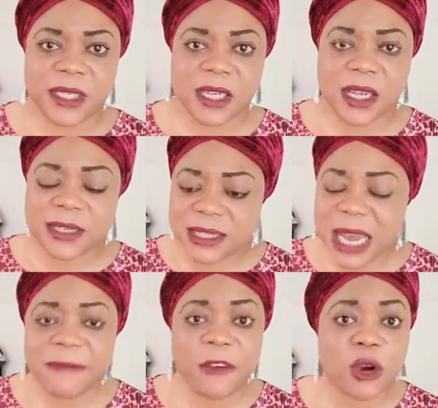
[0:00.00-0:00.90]
It's
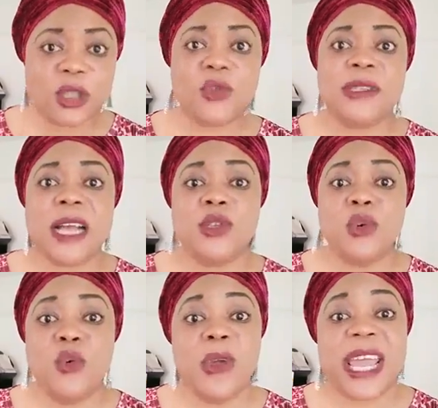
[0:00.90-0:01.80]
time for us to start to
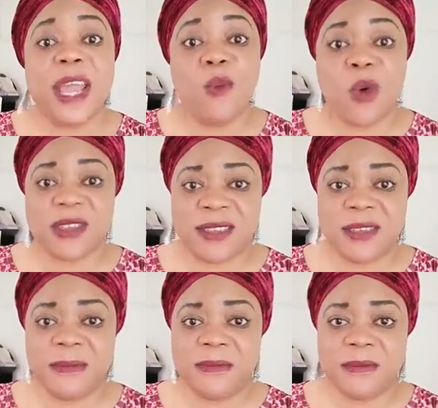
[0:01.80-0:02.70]
look inwards.
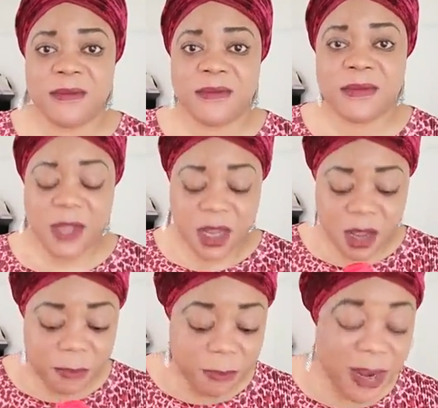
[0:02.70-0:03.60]

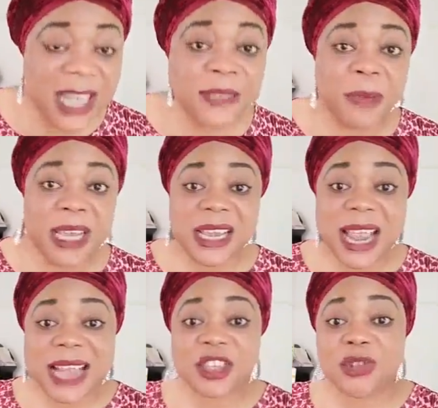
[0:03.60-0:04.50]
Plan B,
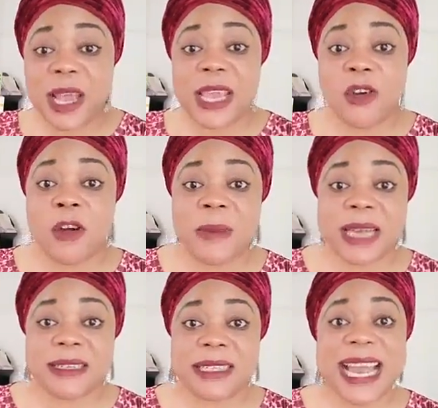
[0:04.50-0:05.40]
extra income by
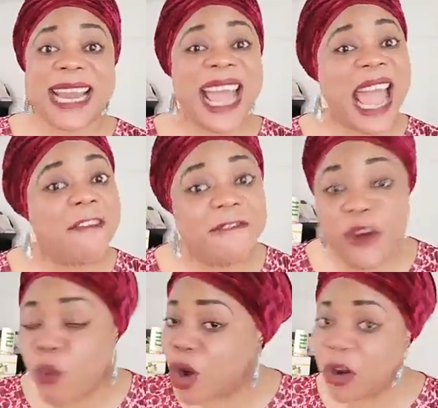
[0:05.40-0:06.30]
the side. Every
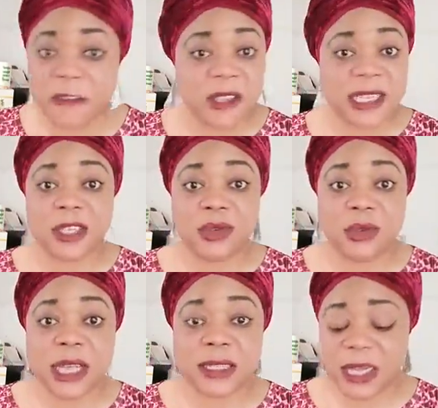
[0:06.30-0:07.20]
one of us can do
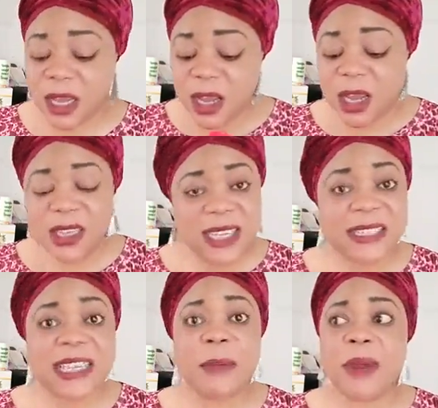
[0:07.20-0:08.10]
that. This
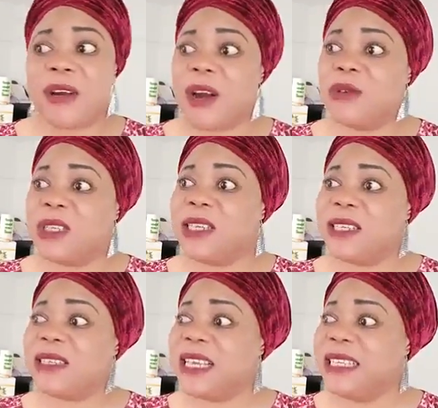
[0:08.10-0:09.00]
time around,
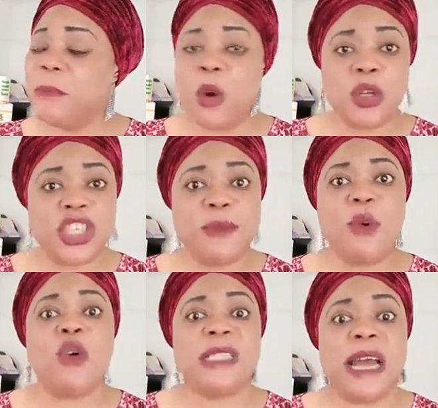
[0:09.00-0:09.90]
this is much
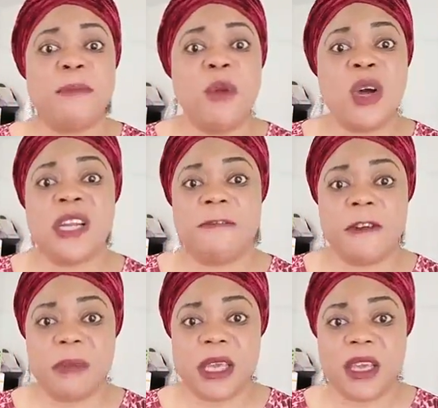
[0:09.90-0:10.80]
more than money for
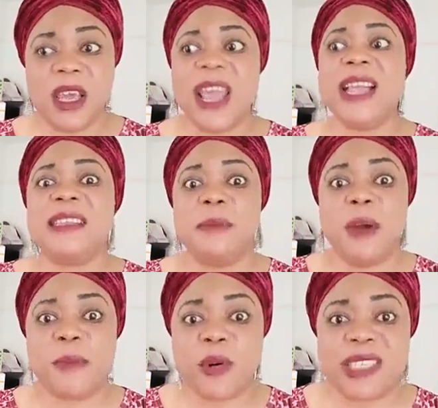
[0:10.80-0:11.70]
me. It's
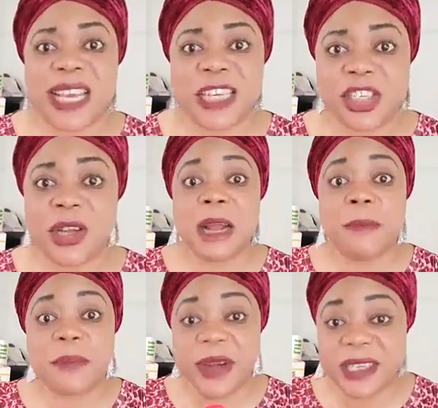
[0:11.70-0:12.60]
about protection
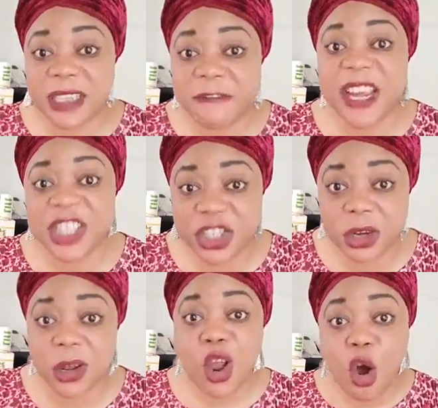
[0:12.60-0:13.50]
preservation
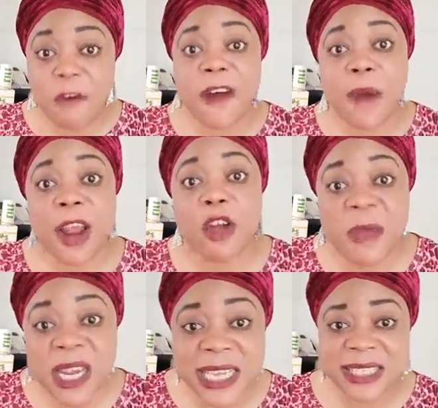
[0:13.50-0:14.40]
of our
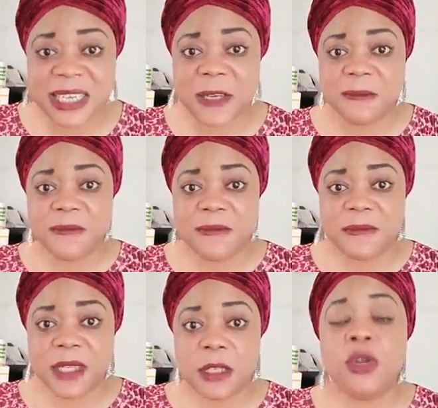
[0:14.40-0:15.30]
community.
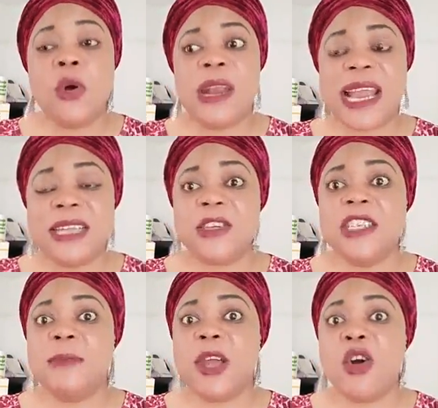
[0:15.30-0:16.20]
Don't let us
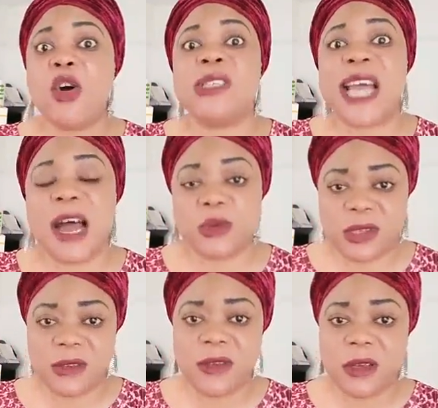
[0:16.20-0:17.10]
be caught out
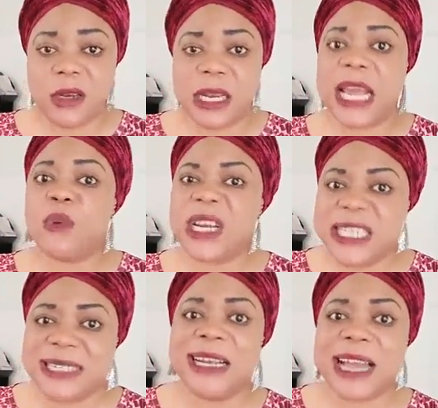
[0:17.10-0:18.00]
like we
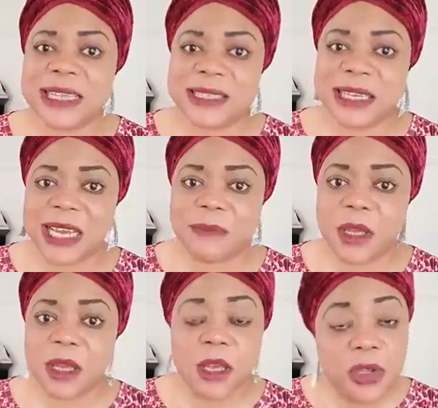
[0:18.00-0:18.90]
did the last time.
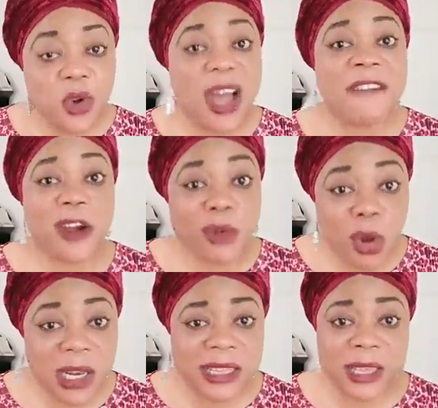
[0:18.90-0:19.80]
You have a
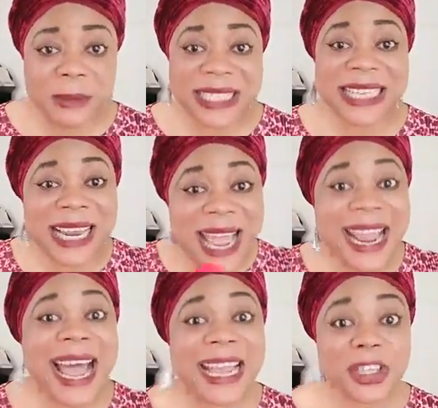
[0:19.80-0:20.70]
role in the matter like
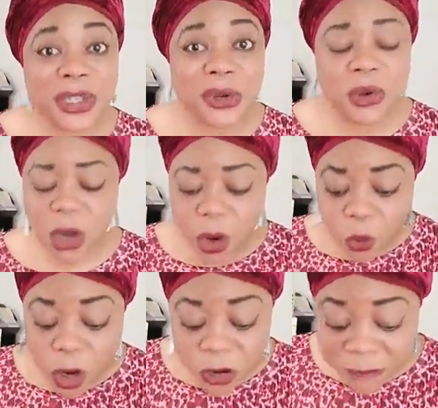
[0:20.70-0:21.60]
I do.
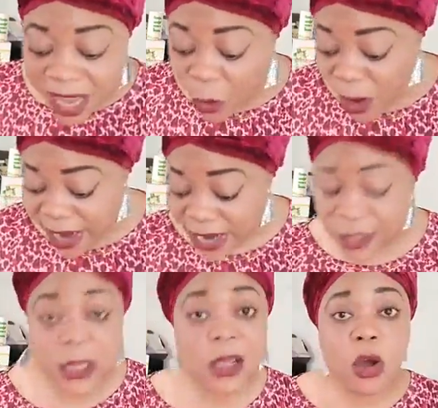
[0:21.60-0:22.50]
One of my ways
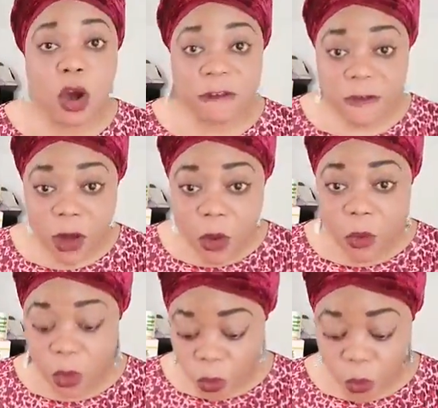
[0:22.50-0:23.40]
of
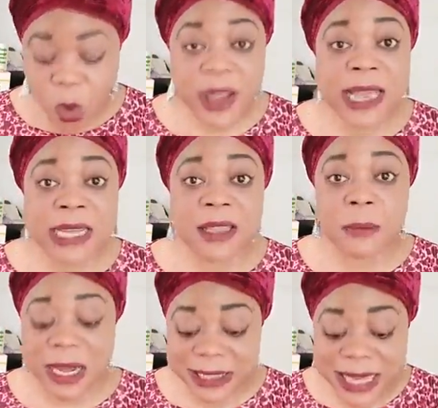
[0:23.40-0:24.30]
working in the
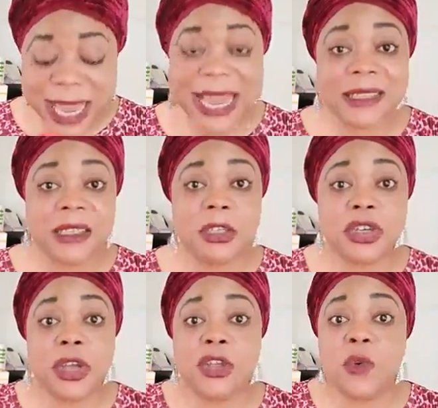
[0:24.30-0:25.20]
matter is
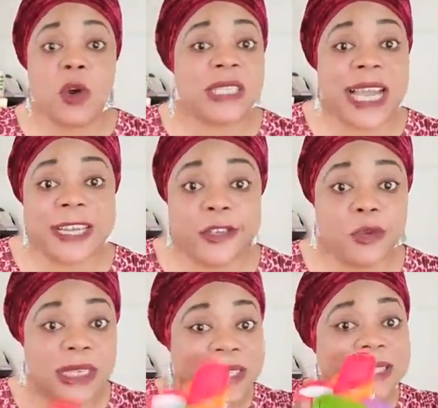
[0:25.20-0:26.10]
showing you what I do.
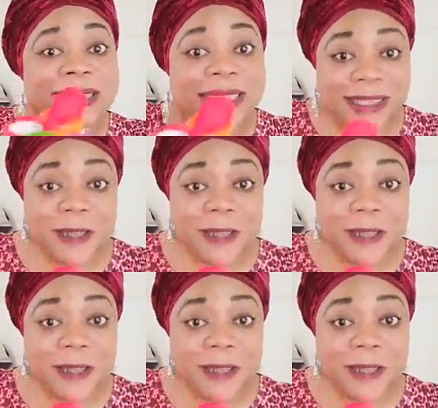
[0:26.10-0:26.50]
This is it.